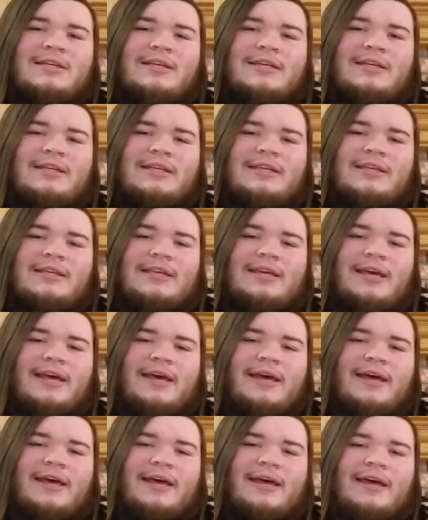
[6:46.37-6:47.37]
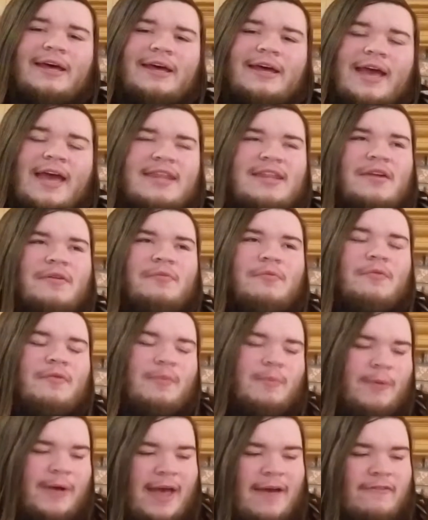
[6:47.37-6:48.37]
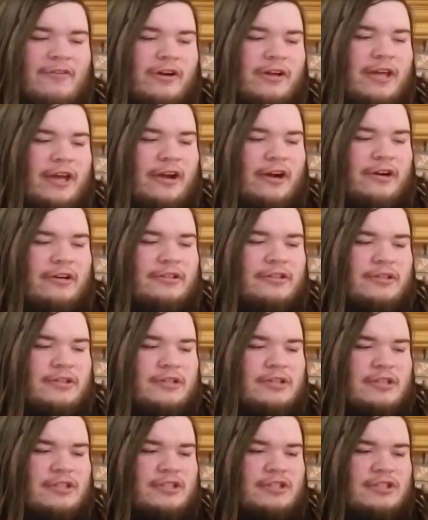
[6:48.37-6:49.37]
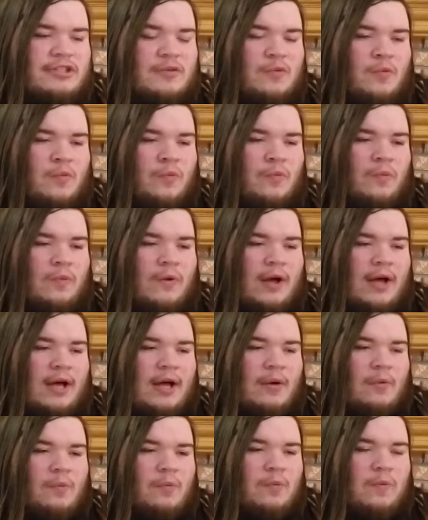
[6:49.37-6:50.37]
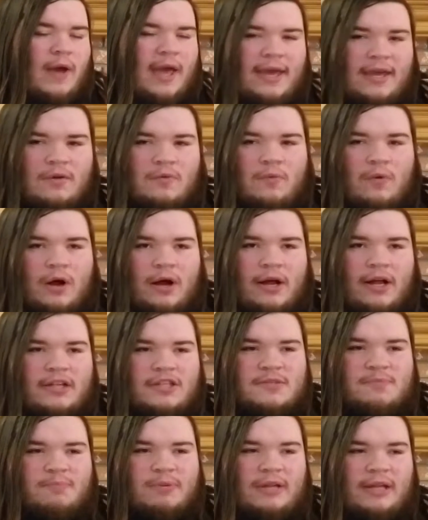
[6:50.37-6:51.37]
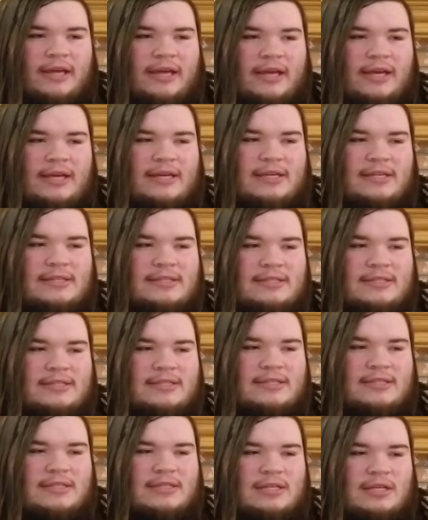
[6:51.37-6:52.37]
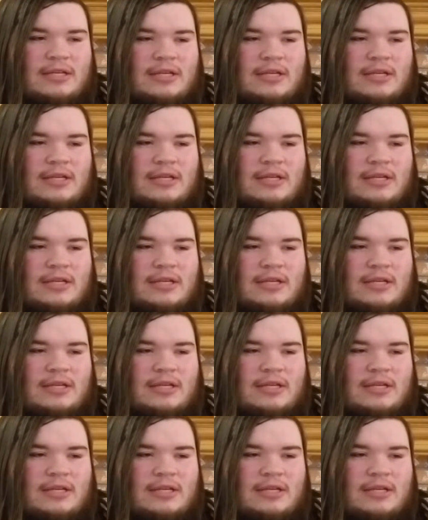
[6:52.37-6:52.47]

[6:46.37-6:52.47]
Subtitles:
Yeah. And then we have our characters. Wade Watts plays